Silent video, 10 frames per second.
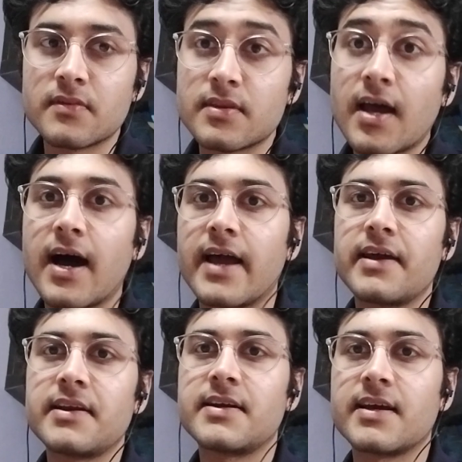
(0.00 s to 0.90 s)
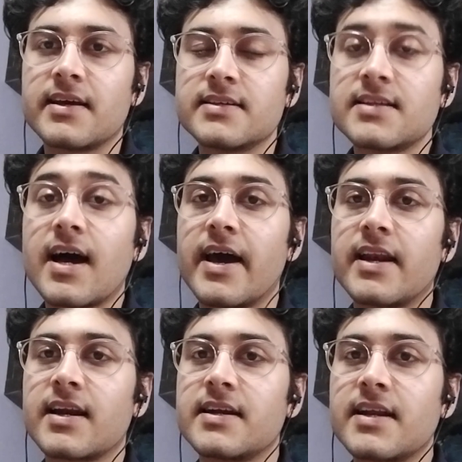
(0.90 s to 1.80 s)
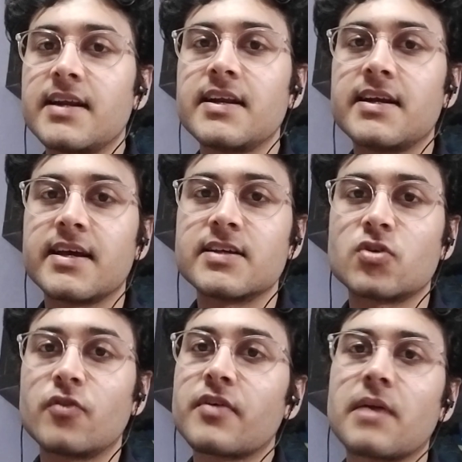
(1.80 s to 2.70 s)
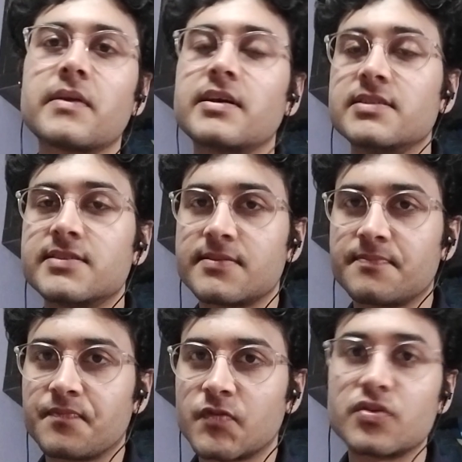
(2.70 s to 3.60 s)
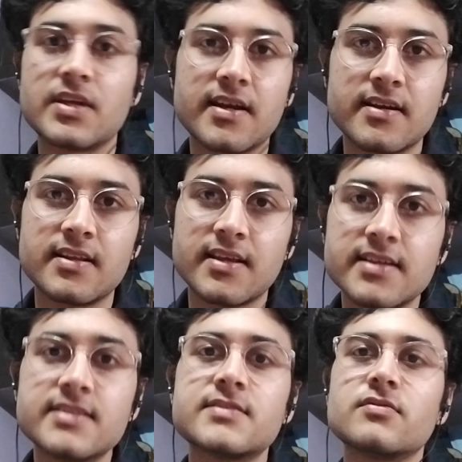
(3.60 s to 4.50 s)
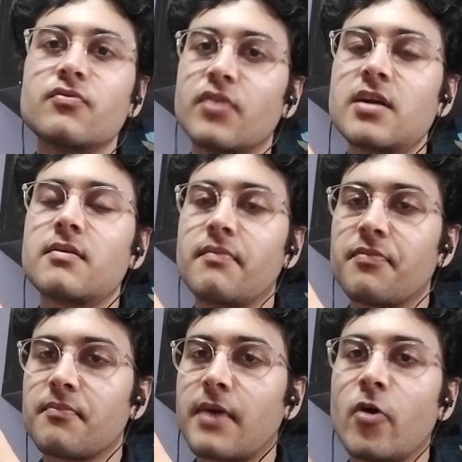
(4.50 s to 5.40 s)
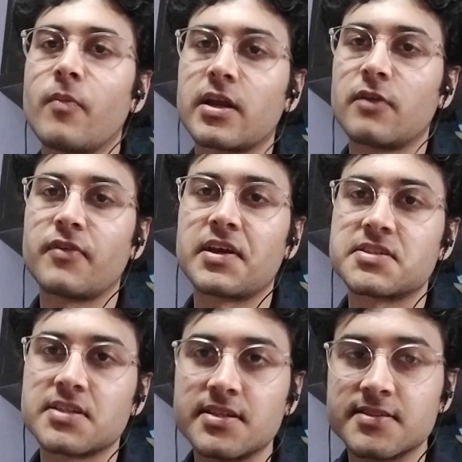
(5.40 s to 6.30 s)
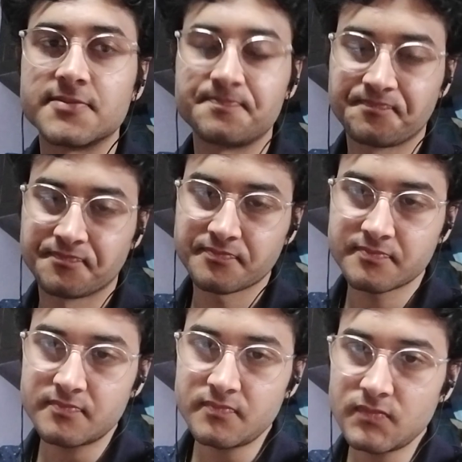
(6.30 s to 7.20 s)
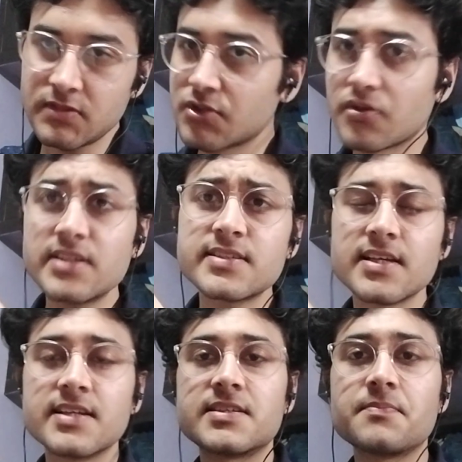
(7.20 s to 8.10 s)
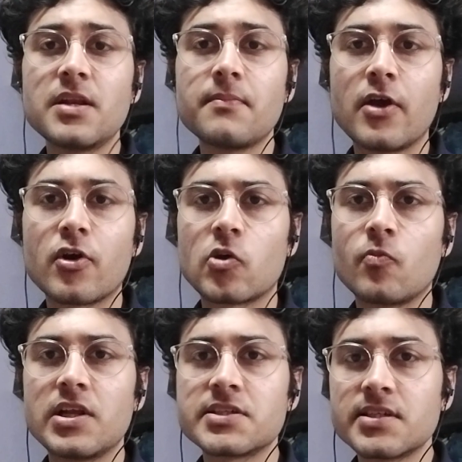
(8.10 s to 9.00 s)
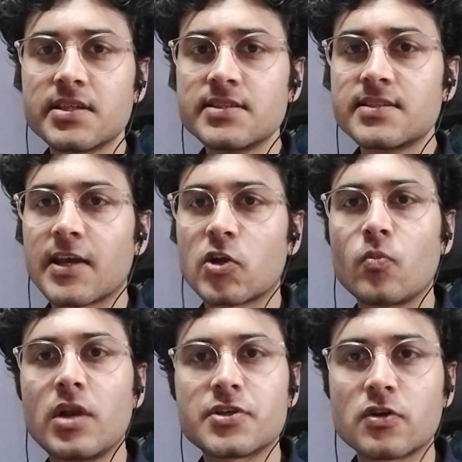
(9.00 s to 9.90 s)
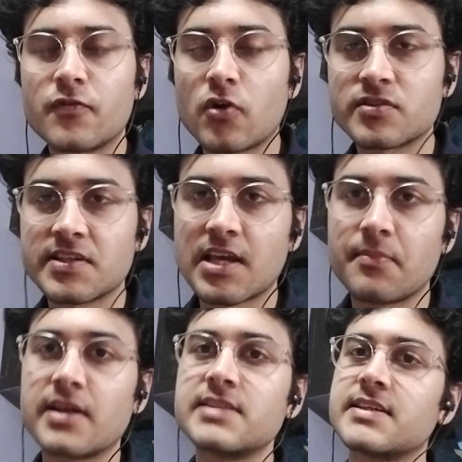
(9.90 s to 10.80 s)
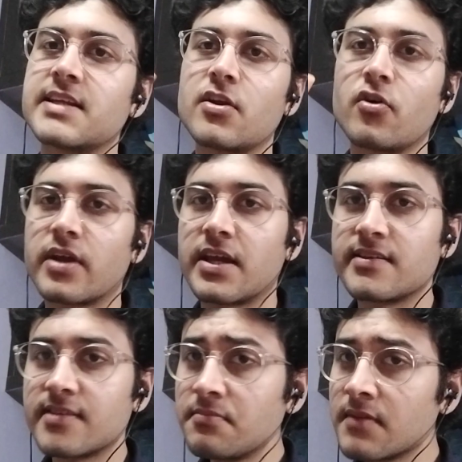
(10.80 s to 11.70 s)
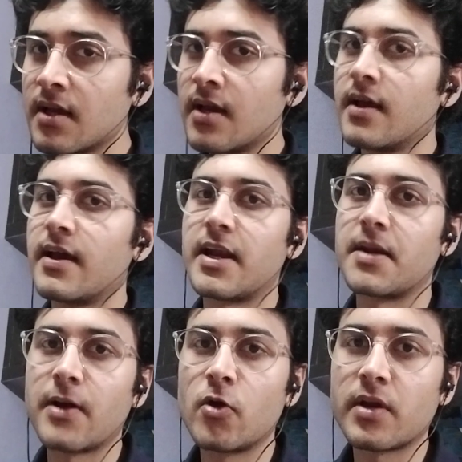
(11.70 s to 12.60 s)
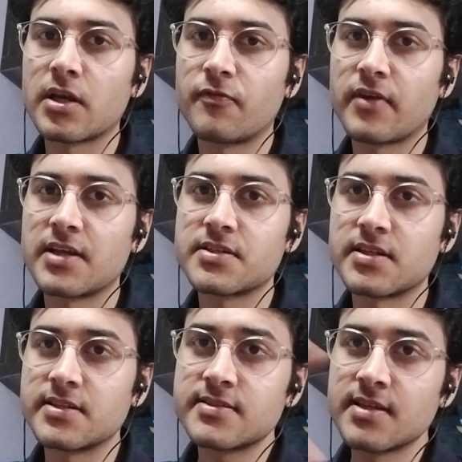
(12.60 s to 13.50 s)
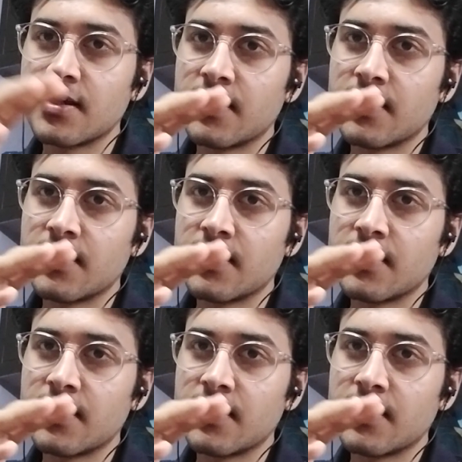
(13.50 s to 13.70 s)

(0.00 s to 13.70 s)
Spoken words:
the higher it has, the higher content it has of chemicals. So that is what biomagnification is. So yes, simply bioaccumulation is accumulation of toxic chemicals in an organism, and biomagnification is